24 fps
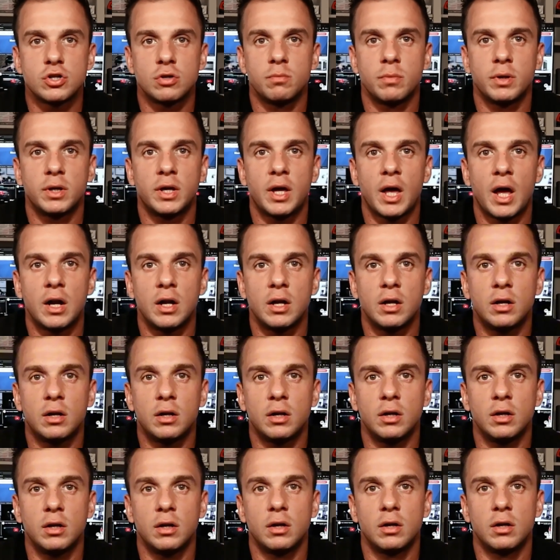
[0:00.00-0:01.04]

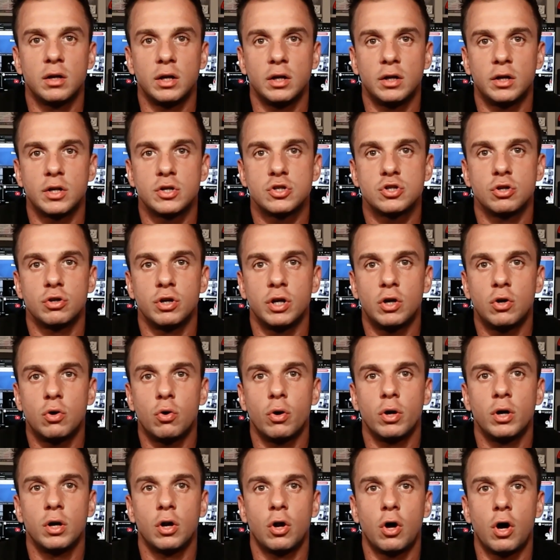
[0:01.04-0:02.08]
mechanical linkage,
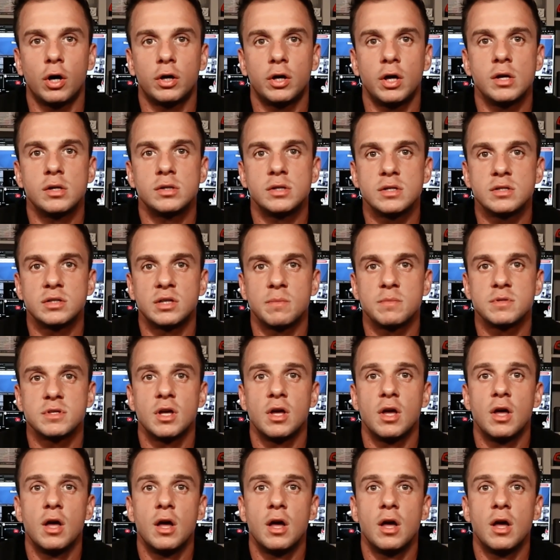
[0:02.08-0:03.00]
recoil locking systems,